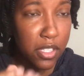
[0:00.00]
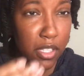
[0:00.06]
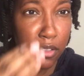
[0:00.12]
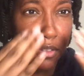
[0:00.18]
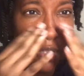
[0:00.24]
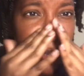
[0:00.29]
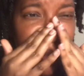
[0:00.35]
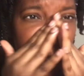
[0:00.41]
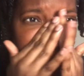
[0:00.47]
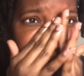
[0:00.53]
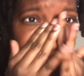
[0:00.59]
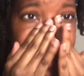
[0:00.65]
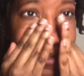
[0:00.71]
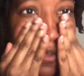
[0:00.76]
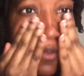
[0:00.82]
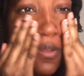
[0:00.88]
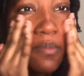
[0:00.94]
a little
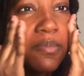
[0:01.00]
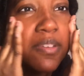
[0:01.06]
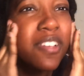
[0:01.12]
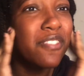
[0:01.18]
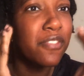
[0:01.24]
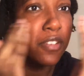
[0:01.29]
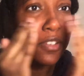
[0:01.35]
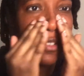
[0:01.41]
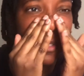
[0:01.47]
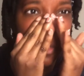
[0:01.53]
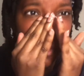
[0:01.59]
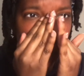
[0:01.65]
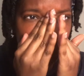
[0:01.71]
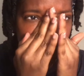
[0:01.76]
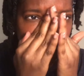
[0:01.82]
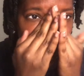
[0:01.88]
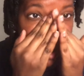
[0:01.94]
silicone-y, but it feels
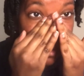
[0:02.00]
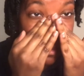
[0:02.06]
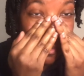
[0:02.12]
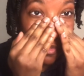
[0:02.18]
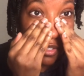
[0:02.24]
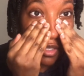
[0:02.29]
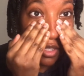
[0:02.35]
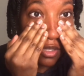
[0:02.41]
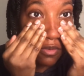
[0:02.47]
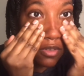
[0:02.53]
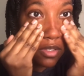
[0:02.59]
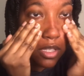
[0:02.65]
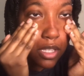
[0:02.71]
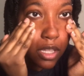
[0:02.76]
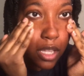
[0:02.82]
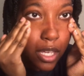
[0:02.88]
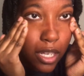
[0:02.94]
really, really,
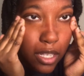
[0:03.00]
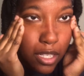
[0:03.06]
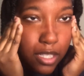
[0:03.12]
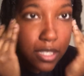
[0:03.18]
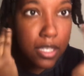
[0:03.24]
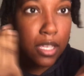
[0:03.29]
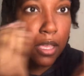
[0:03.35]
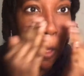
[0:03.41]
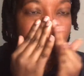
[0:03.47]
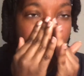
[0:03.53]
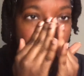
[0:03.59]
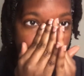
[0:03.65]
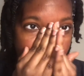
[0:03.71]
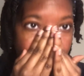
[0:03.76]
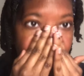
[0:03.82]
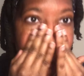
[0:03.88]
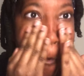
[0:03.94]
really light.
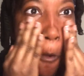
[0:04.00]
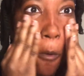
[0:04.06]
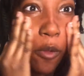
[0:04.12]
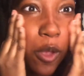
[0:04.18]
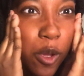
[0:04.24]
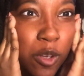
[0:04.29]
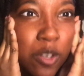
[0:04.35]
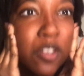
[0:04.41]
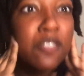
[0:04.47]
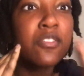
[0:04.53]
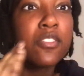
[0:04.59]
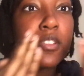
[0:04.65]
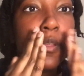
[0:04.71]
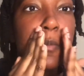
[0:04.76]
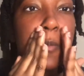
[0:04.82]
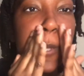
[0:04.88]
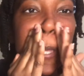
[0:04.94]
I don't know if this is
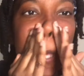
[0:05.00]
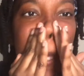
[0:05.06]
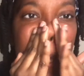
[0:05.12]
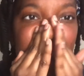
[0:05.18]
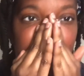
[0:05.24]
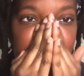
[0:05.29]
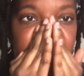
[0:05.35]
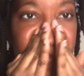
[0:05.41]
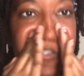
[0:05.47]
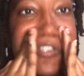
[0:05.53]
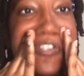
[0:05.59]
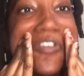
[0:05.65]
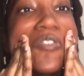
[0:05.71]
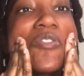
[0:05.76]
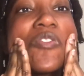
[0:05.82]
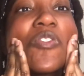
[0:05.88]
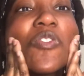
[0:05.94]
gonna be good because my
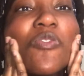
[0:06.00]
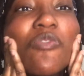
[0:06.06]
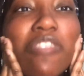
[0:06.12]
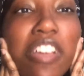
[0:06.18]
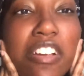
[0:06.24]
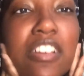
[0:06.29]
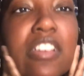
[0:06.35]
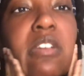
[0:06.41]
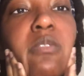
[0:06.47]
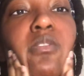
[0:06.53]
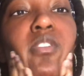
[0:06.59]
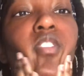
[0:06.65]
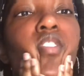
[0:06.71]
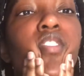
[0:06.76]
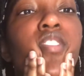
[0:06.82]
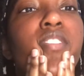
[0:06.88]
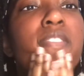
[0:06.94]
skin is very
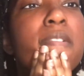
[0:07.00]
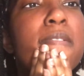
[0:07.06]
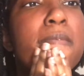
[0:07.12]
oily.